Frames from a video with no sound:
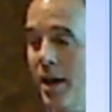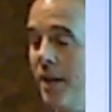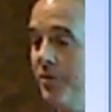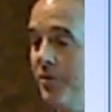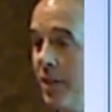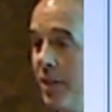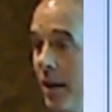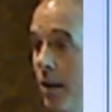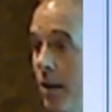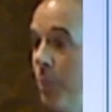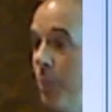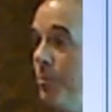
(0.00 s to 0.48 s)
to
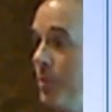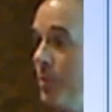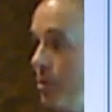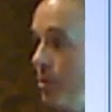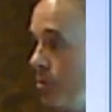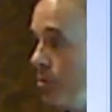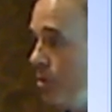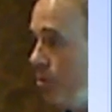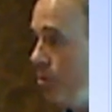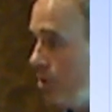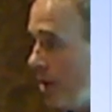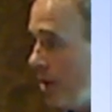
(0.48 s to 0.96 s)
help you do
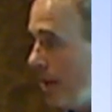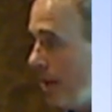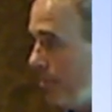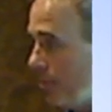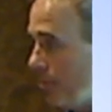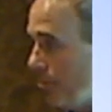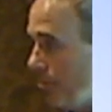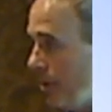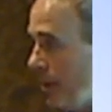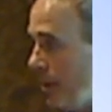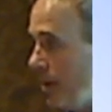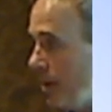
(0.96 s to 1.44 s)
chapter
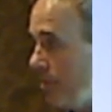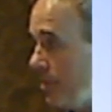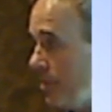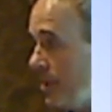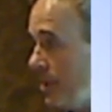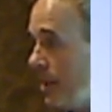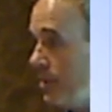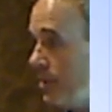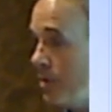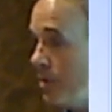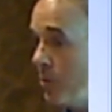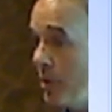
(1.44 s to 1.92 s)
planning, but
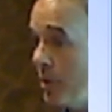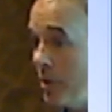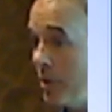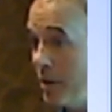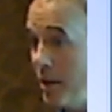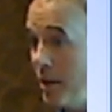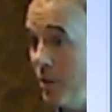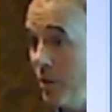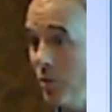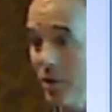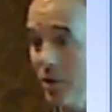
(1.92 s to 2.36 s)
that's a real key one,